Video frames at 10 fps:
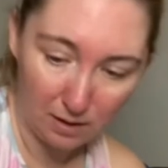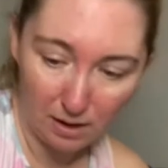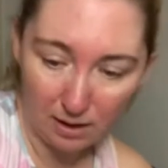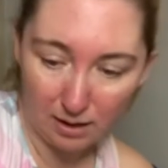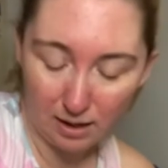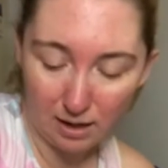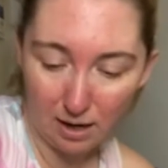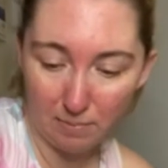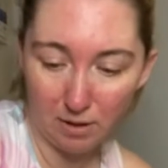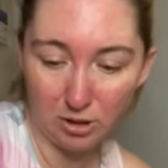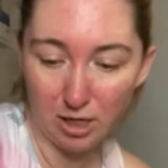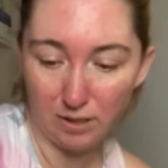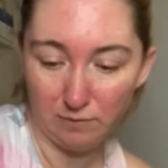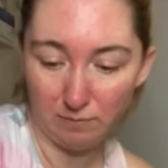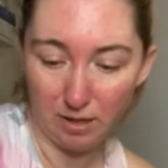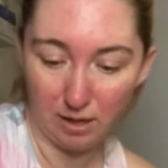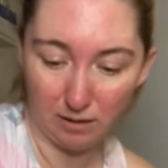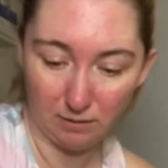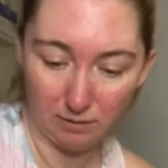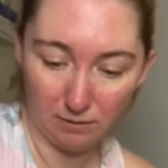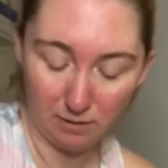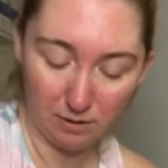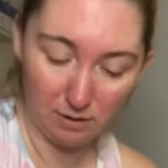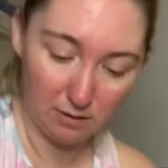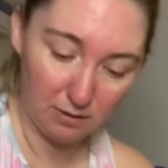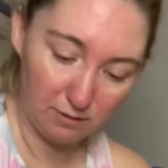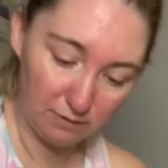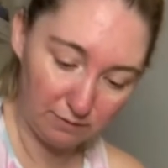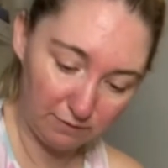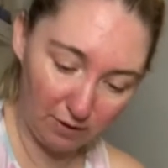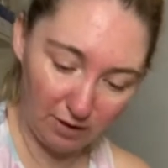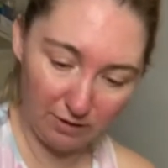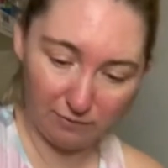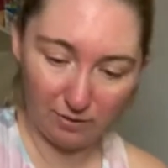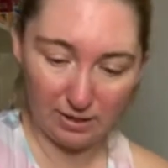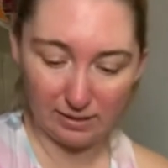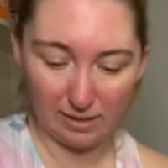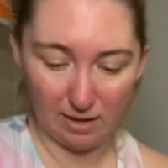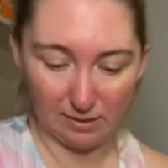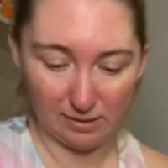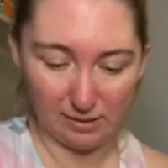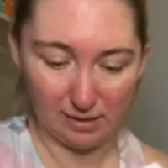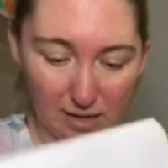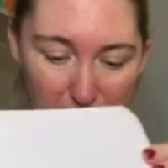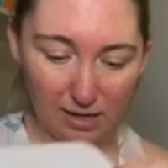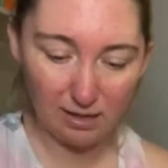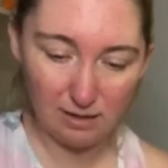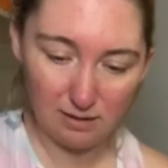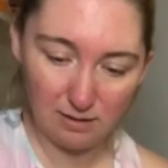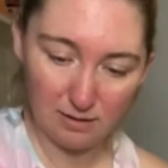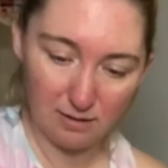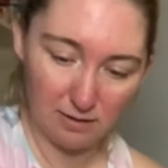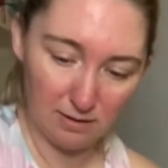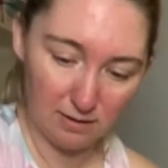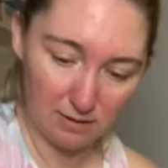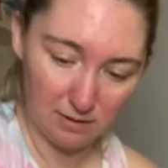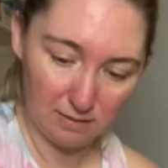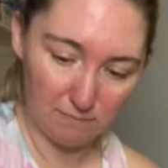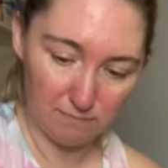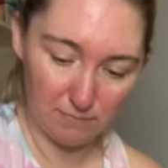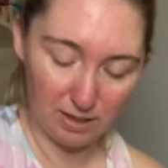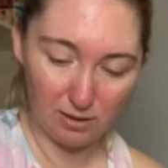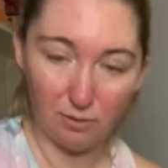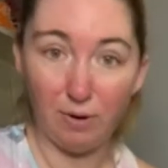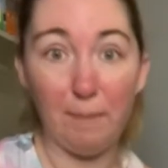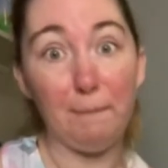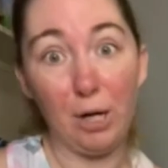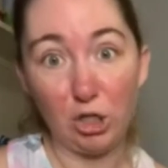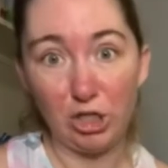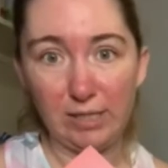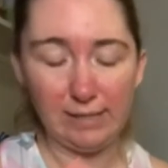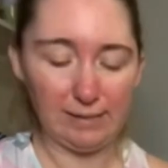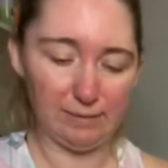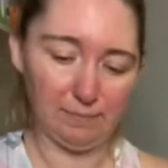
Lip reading: Again, I apologize for my furry friends outside being a little rambunctious.